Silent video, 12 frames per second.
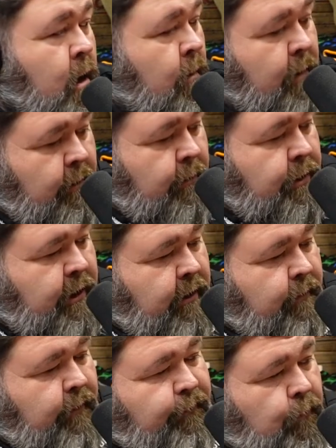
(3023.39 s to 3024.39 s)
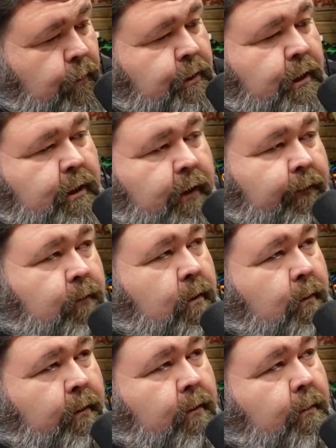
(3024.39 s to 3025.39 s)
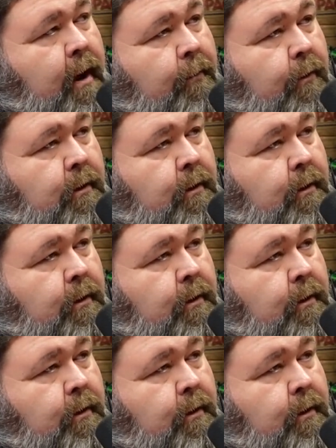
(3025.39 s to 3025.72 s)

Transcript: Me and Rochelle have been fortunate enough to where we were able